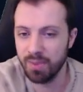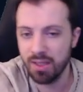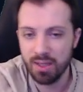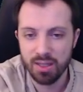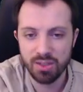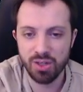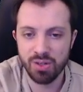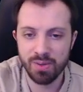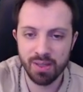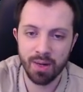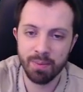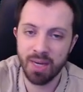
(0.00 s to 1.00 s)
So you
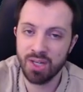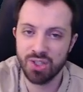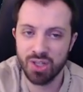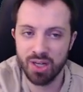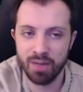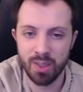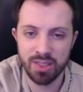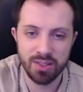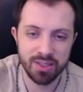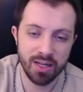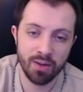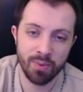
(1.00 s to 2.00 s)
really want to make sure once you're
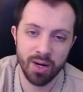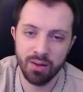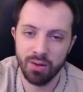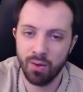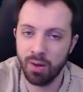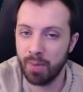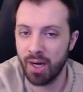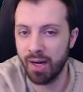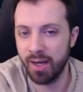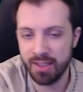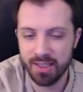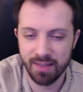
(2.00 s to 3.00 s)
starting to run low on mana
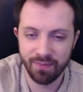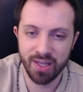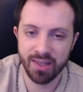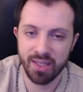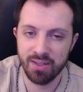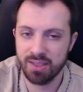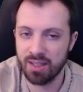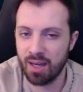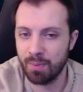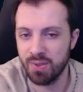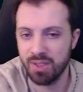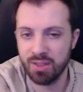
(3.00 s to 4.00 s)
in a team fight that you stop
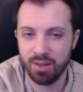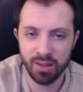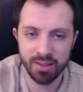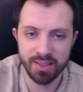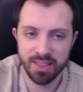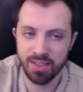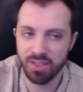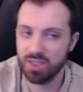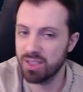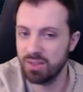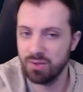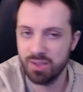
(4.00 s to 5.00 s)
using your ulti and
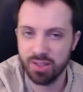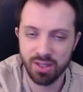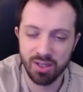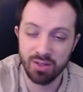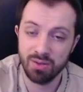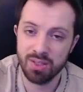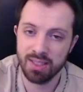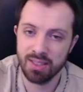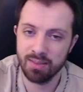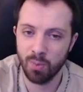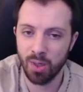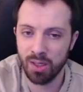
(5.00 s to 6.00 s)
just use your Qs
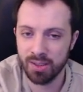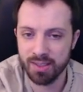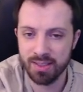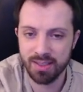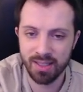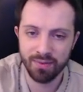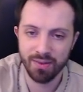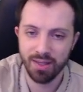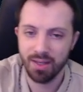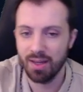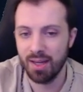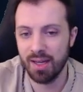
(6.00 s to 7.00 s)
and walls and stuff
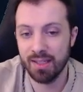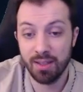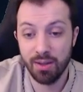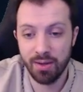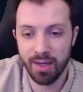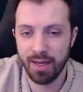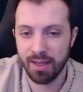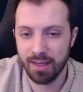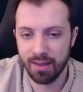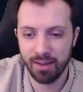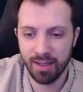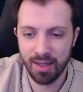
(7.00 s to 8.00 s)
until you get a
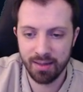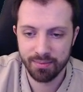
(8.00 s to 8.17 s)
kill again.